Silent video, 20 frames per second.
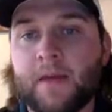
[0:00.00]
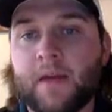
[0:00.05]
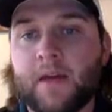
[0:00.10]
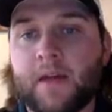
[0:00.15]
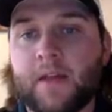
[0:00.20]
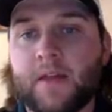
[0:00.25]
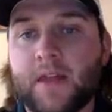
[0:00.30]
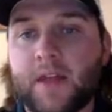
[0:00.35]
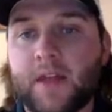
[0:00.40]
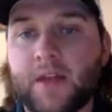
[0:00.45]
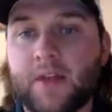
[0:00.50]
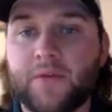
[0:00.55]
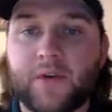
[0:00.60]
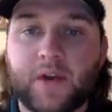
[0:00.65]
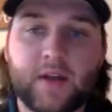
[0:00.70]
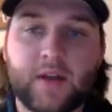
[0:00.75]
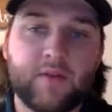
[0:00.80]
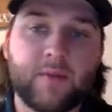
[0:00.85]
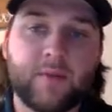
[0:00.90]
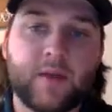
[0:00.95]
And thank you for
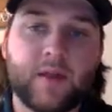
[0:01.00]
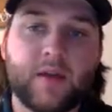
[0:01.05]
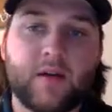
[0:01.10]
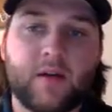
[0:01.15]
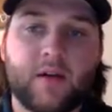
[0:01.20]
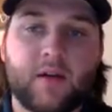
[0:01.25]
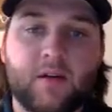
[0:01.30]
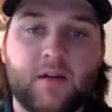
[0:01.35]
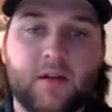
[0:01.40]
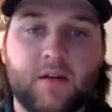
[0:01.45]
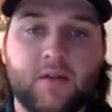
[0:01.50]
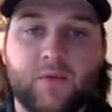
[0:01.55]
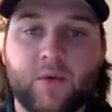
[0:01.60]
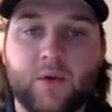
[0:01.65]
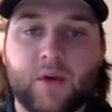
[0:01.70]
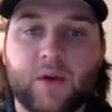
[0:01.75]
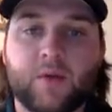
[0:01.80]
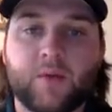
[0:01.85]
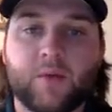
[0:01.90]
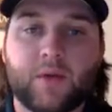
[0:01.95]
giving me the honor of
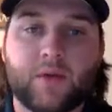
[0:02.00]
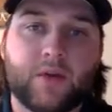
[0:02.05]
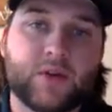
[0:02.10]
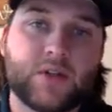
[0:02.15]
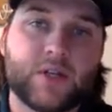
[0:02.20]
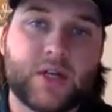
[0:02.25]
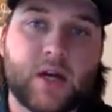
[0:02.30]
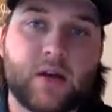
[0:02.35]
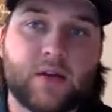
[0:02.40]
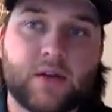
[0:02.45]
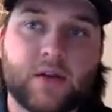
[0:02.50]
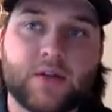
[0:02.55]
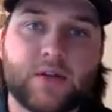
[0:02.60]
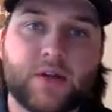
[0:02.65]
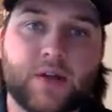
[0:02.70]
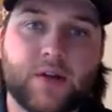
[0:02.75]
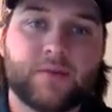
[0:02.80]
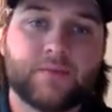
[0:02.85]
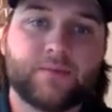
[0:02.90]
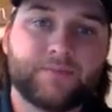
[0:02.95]
working with your child this
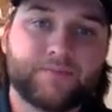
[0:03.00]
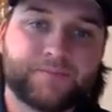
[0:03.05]
year.